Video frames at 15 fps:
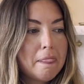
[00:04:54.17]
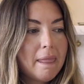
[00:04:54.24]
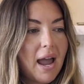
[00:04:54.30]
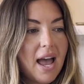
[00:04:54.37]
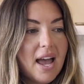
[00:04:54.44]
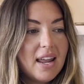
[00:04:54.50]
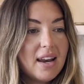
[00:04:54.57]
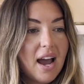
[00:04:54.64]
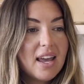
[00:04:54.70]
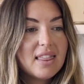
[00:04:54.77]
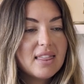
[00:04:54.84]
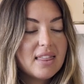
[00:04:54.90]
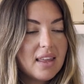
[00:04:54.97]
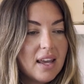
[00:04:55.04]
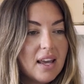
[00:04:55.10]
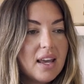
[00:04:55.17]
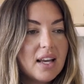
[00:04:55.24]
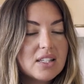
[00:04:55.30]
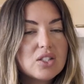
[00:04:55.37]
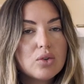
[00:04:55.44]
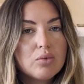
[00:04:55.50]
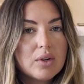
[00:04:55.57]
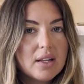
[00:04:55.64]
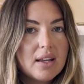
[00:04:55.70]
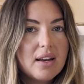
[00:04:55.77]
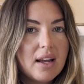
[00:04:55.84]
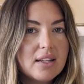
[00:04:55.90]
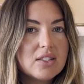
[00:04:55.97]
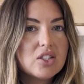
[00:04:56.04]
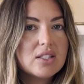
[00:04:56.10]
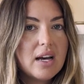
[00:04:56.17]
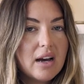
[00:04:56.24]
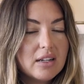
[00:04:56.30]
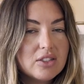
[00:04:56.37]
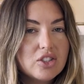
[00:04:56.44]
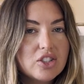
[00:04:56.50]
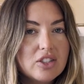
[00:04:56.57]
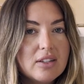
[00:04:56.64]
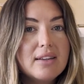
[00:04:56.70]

and I think it's a really nice touch.